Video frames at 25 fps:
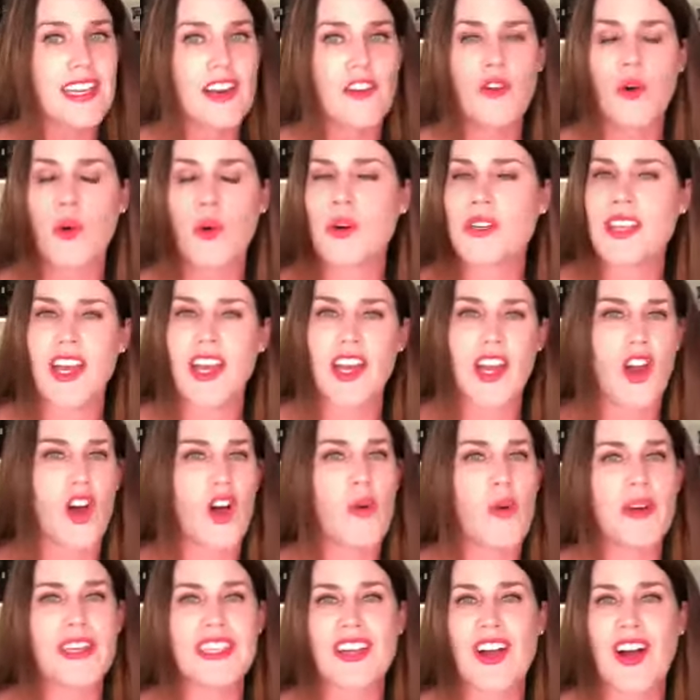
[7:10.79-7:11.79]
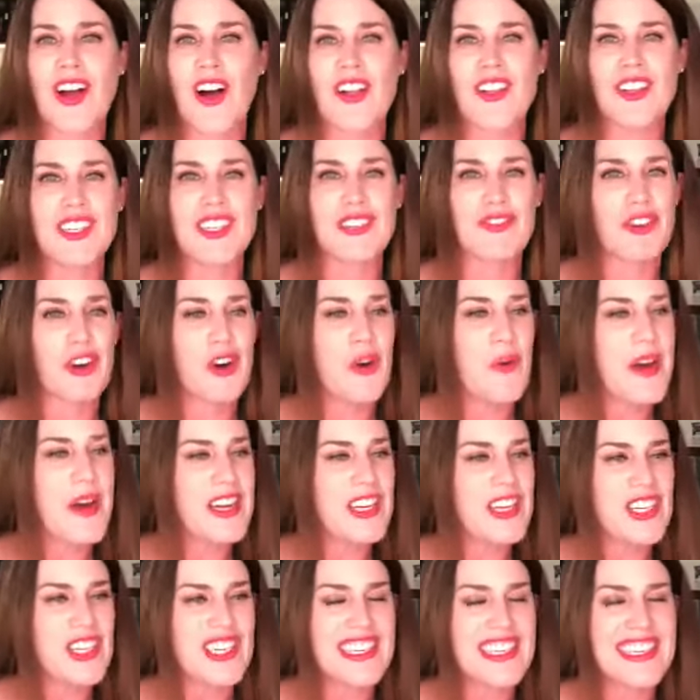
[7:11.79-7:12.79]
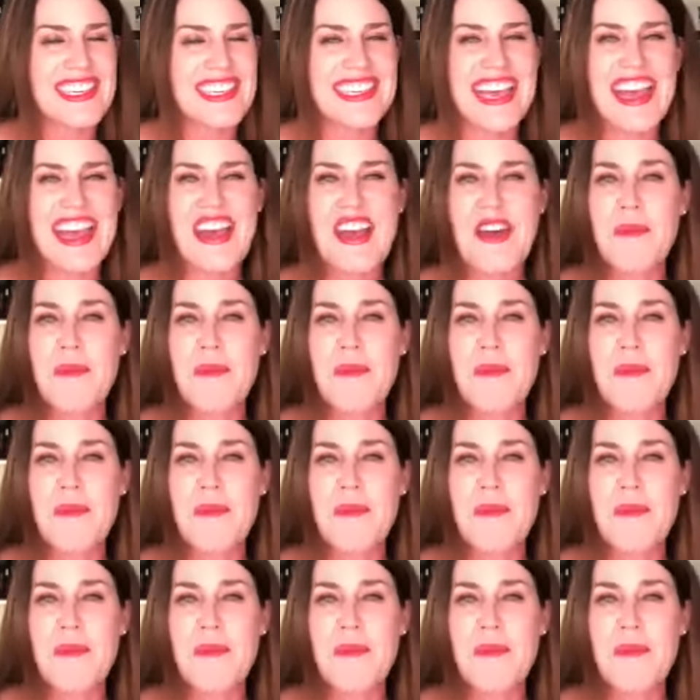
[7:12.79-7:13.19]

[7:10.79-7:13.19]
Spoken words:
And of course, they can always call us for questions,